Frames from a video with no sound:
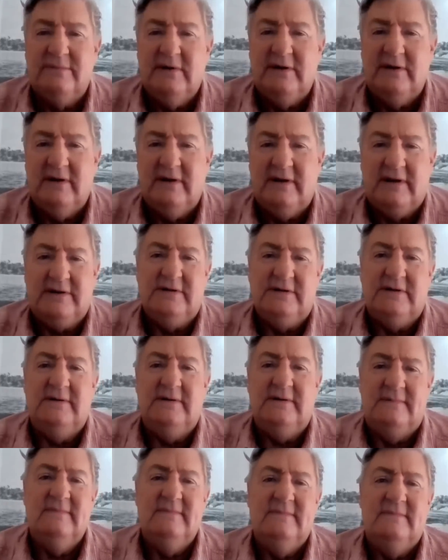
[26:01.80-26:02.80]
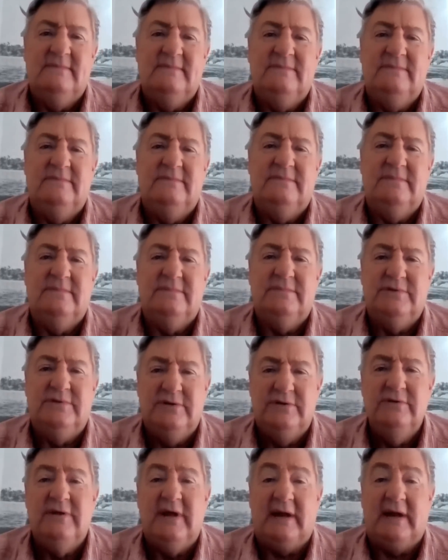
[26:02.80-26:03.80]
would be a long time that somebody could actually
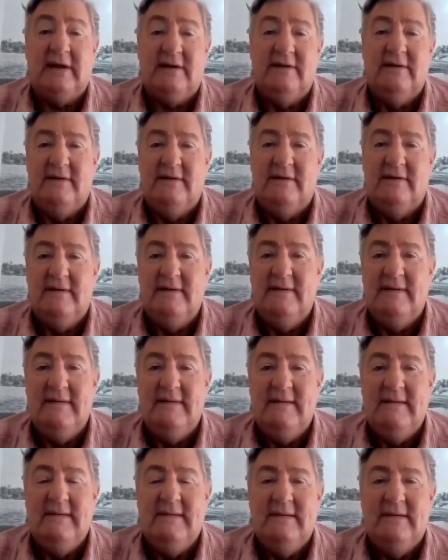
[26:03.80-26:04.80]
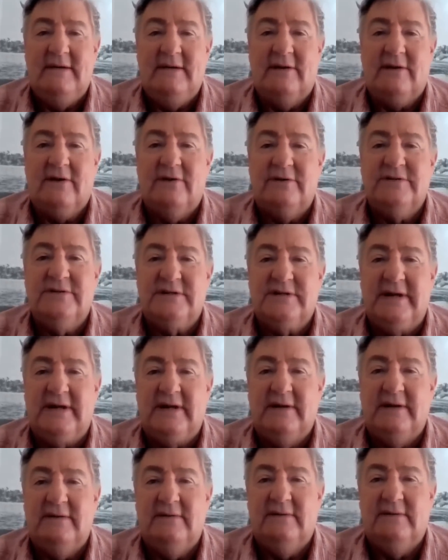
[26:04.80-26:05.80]
do that, you know, consciously.